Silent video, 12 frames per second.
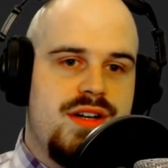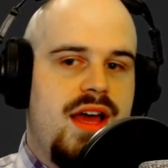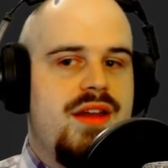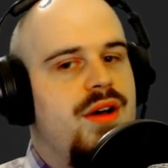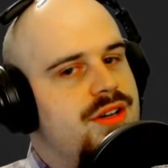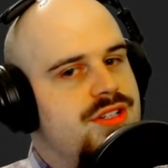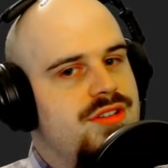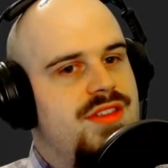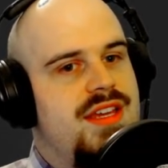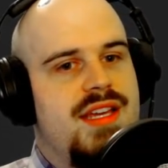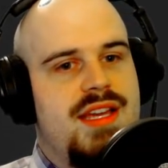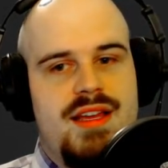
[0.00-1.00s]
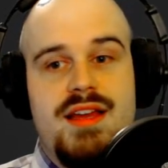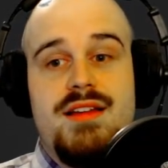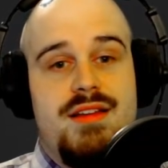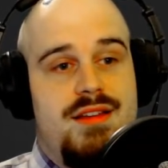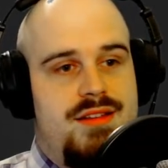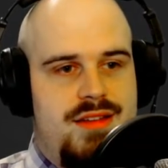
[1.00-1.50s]
Now, I know what you're thinking.
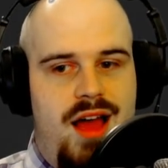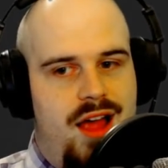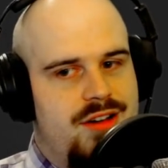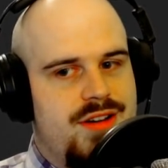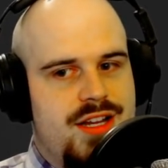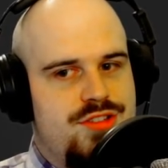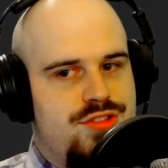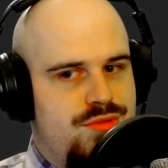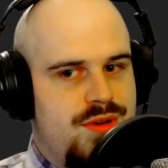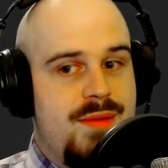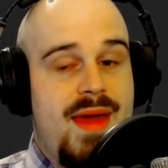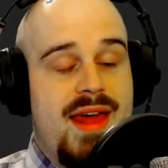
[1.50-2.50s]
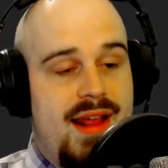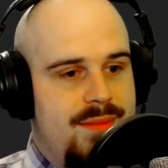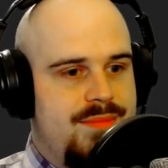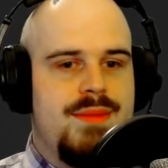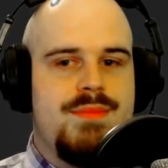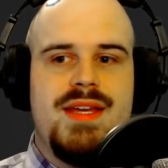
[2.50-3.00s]
Yakri, it's 3 mana.
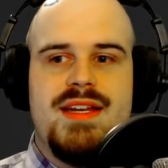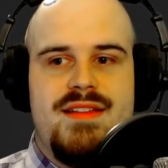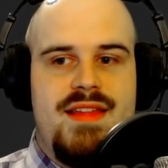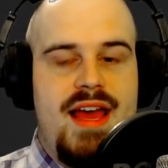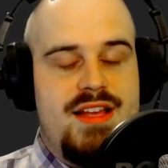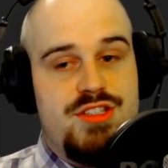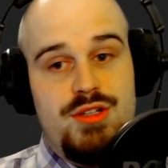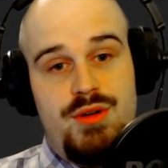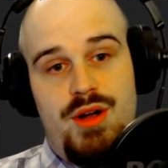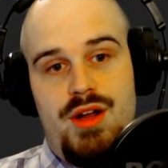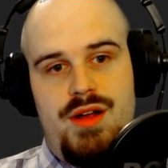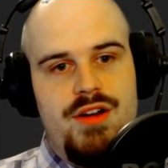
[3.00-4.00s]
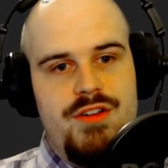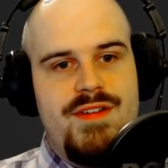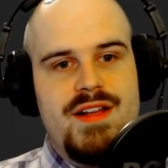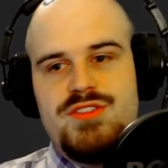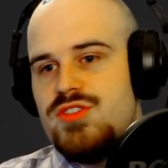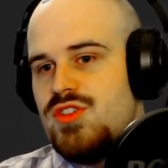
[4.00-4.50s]
I'm getting to that. So
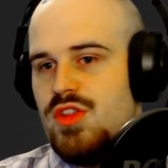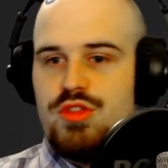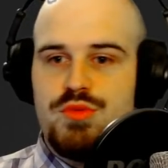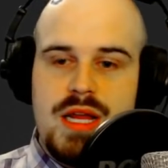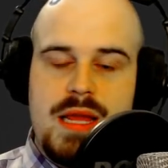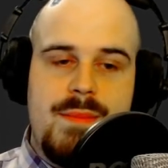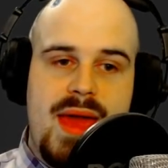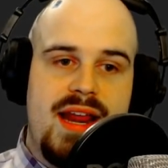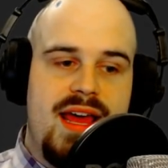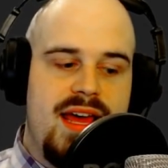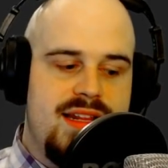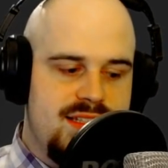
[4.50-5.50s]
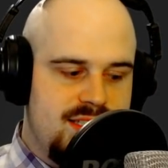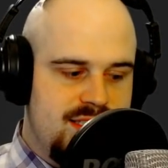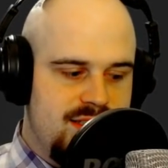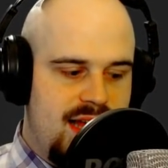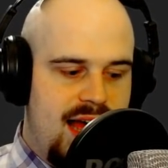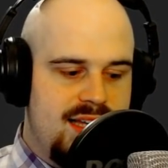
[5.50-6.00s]
Artifact starts at 3 mana, and it
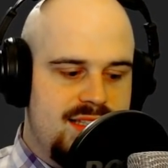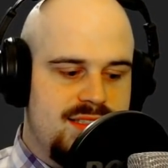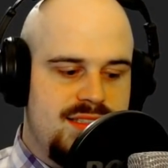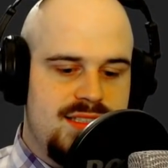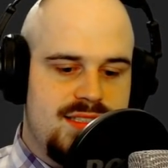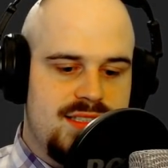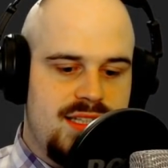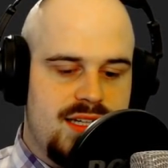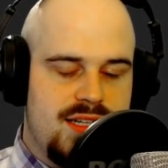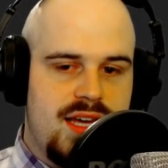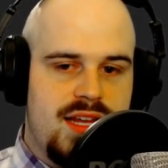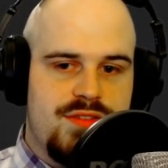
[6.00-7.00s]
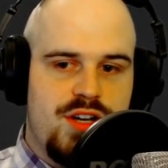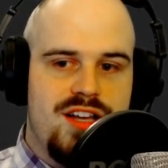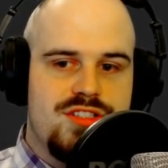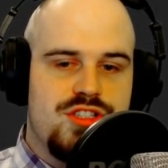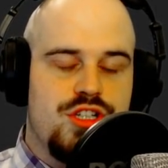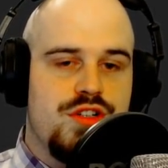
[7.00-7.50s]
still has this like kind of
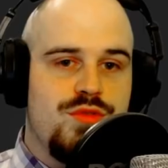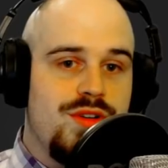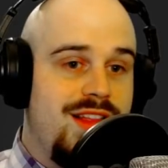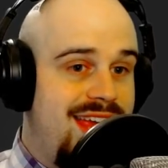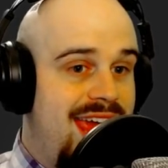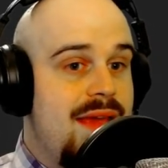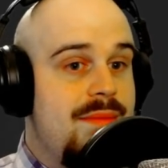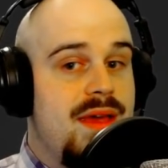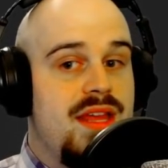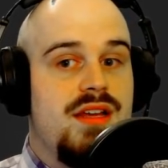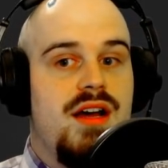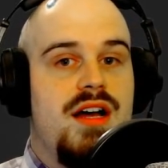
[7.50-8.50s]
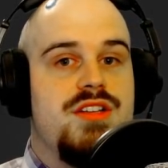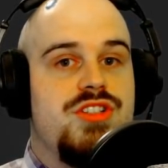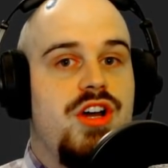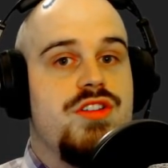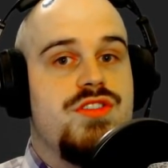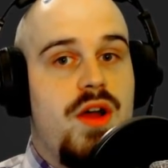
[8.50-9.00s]
cost curve where like 8 mana cost
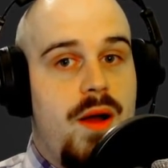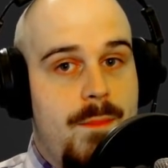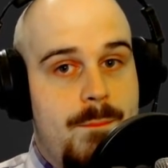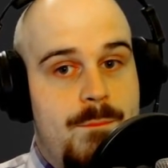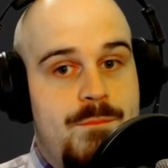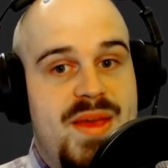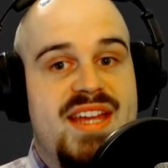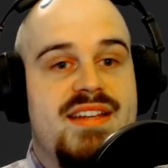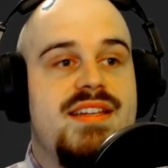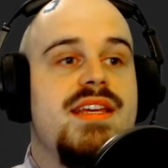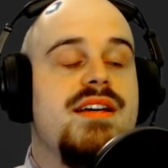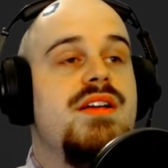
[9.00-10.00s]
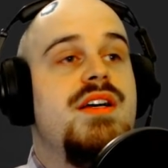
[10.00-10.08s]
cards are a big deal.